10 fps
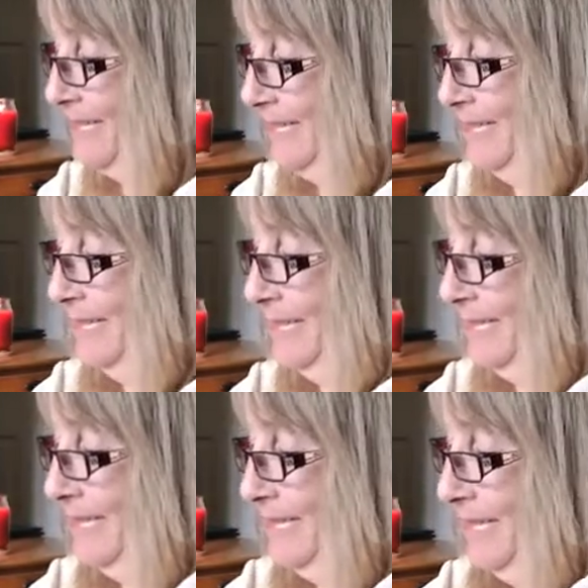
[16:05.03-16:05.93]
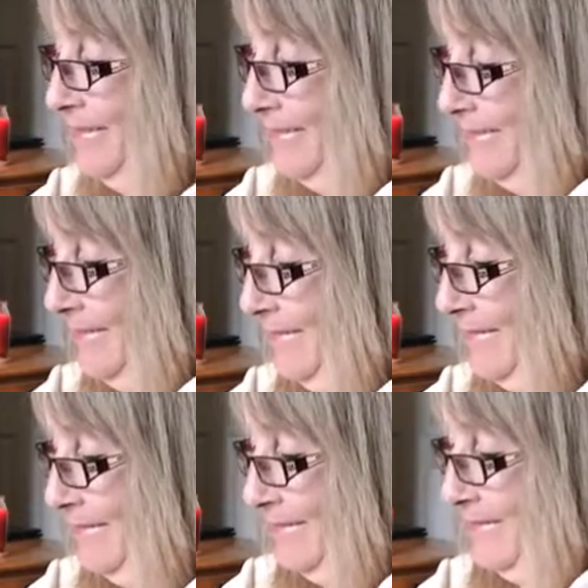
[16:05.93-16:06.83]

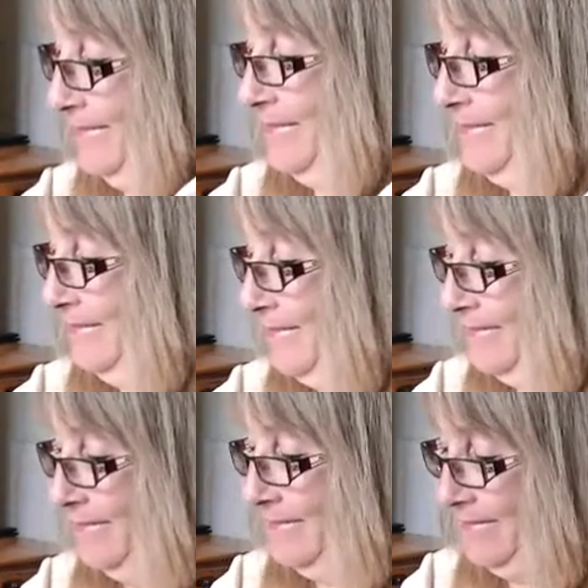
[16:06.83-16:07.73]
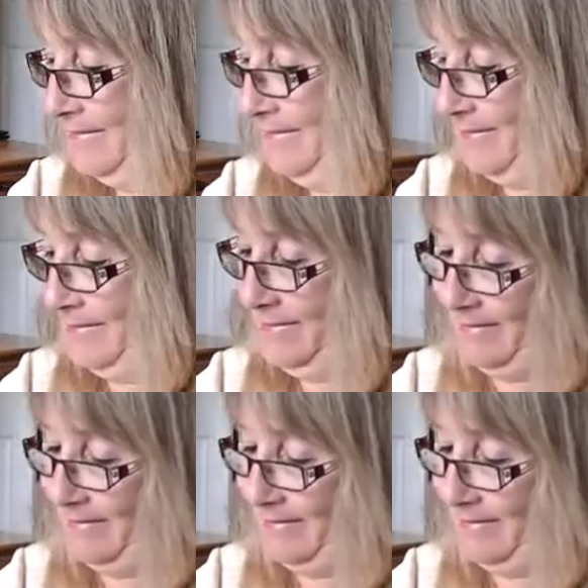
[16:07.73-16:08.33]
(no one is talking)